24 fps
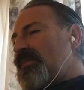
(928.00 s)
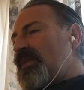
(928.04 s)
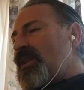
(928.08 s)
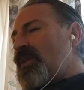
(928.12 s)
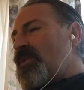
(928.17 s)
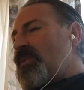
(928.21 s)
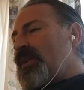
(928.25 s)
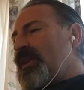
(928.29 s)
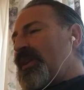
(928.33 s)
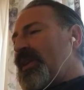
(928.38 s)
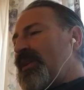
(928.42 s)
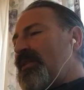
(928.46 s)

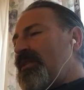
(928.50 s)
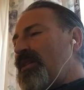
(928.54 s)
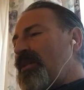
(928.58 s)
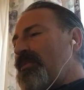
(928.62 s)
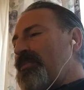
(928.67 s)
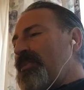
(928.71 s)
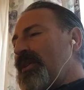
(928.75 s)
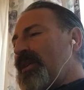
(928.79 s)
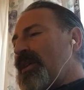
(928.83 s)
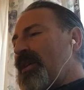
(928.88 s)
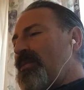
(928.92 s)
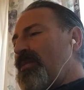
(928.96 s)
when he had
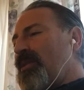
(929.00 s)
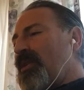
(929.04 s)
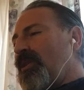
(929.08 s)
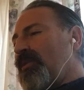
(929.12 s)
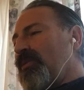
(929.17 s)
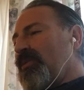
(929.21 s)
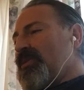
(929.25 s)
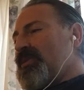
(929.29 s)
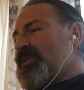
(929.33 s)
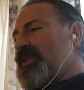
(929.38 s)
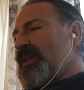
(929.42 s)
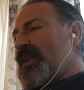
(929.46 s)
become
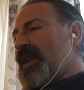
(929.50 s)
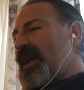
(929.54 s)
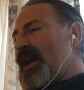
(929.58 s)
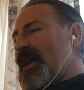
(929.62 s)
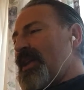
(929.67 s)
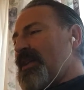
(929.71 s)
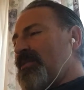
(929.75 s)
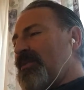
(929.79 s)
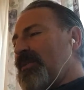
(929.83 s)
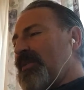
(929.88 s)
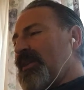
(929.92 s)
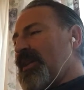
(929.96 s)
almost an
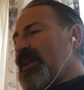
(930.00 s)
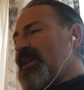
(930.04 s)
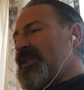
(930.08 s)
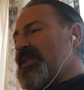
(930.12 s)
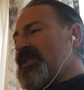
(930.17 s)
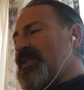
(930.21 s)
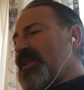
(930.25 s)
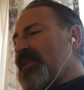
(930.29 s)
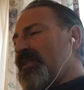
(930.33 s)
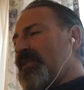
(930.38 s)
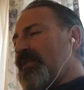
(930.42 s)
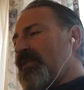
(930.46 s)
animal, and
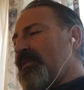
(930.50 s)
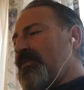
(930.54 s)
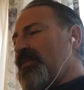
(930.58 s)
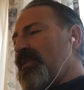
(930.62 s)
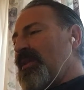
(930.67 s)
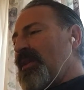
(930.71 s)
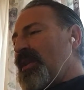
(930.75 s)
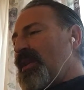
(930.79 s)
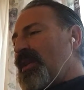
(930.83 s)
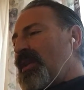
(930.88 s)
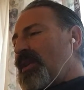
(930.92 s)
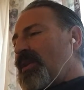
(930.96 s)
said to him,
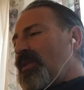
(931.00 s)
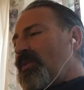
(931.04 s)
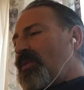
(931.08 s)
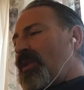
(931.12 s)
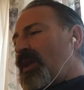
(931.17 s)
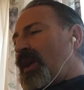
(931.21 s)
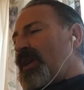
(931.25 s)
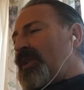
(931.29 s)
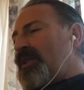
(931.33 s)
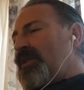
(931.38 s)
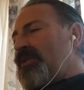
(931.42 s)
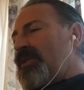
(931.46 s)

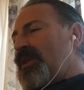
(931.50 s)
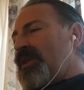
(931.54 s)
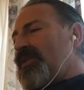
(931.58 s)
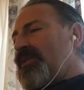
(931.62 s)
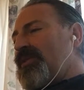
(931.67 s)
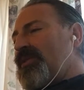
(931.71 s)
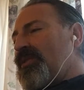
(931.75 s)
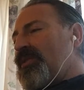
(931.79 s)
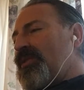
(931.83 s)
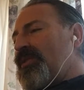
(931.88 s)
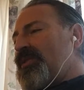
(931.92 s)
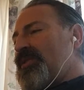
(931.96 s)
"Why do you not
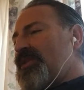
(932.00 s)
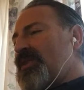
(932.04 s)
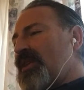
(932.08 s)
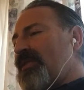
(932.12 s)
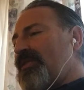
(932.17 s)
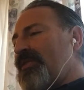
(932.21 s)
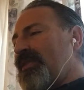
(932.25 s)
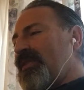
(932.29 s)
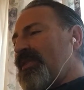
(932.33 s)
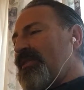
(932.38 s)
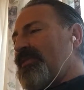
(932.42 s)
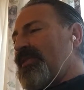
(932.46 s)
throw
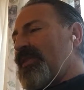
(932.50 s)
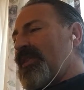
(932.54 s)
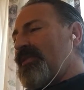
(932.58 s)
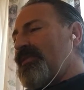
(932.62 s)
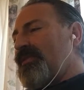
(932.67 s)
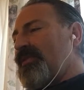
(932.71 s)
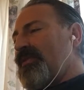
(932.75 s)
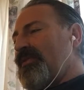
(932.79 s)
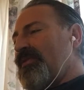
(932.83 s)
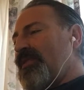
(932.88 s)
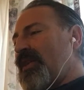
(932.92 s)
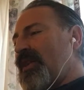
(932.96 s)
yourself at the feet of
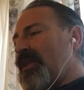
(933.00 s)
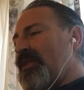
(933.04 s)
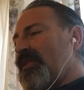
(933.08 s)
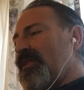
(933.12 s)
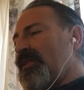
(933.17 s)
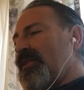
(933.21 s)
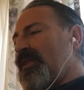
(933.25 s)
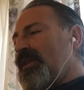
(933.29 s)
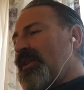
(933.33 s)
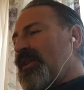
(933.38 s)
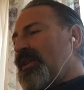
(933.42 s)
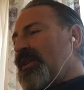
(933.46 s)
your father?"